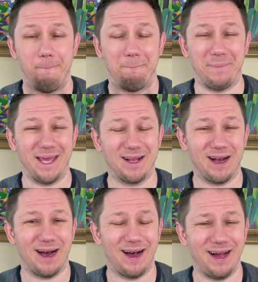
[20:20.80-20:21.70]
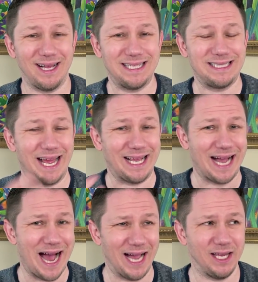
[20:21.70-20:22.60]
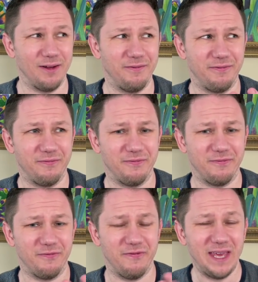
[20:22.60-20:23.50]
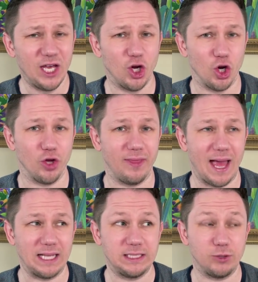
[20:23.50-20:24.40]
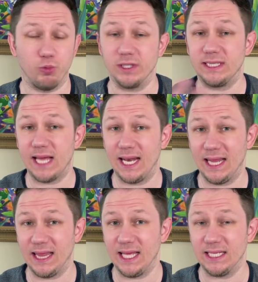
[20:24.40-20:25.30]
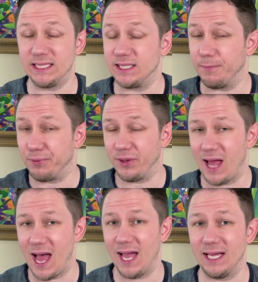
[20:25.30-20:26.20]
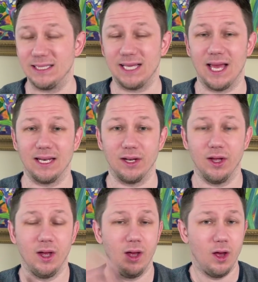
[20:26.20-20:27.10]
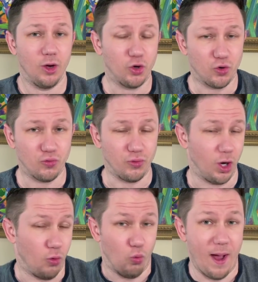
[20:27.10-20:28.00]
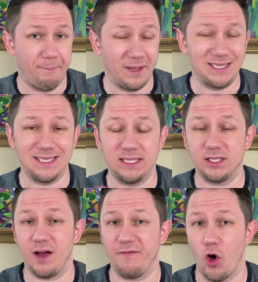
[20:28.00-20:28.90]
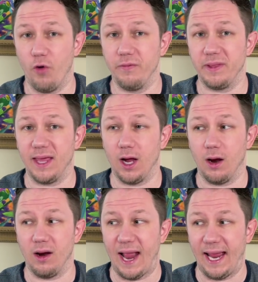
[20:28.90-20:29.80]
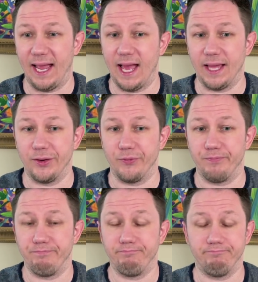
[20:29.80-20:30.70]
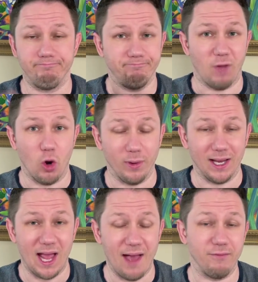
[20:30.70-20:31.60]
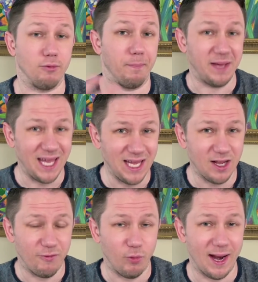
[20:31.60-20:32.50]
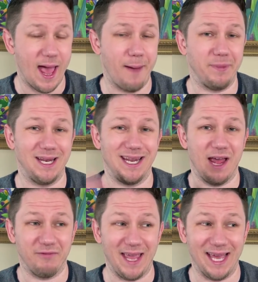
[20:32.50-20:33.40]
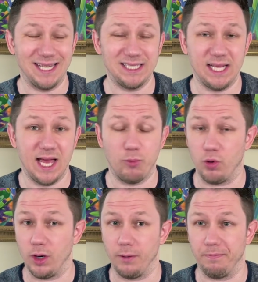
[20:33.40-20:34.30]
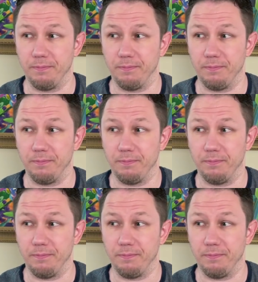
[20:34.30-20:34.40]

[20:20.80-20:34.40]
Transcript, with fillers: because I kind of fear that we're sending these supplies and you know weapons and stuff over there and are we going to have a repeat of what happened in Afghanistan where